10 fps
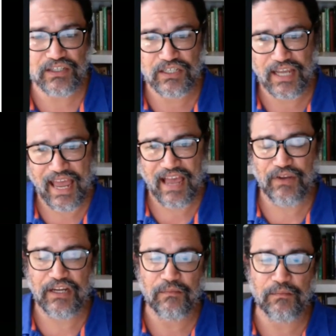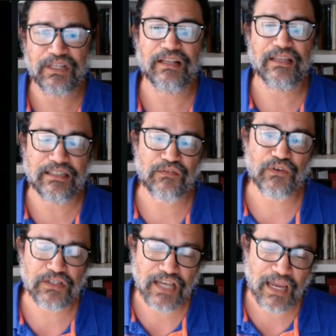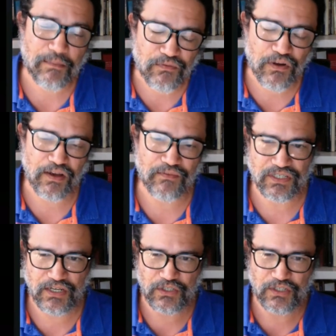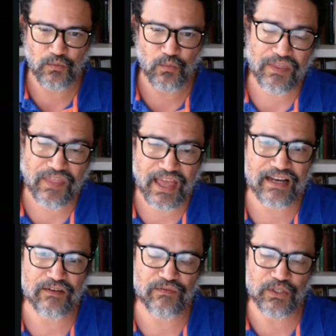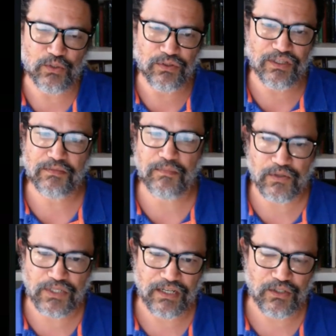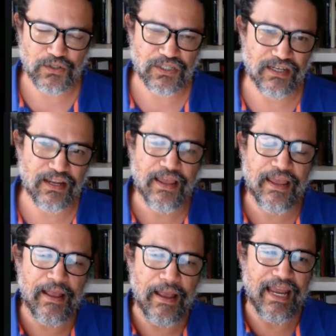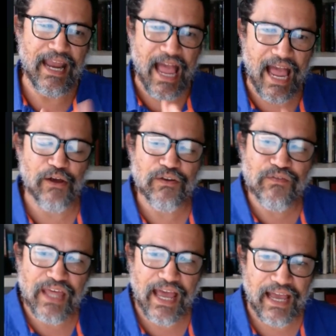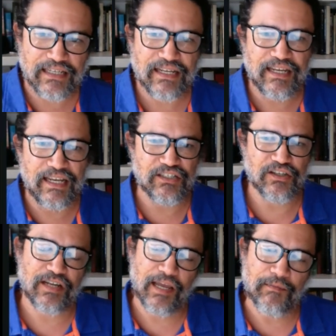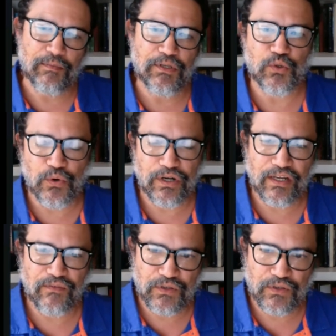to have a completely different type of conversation with that individual that's most interested. And out of that is going to come the majority of your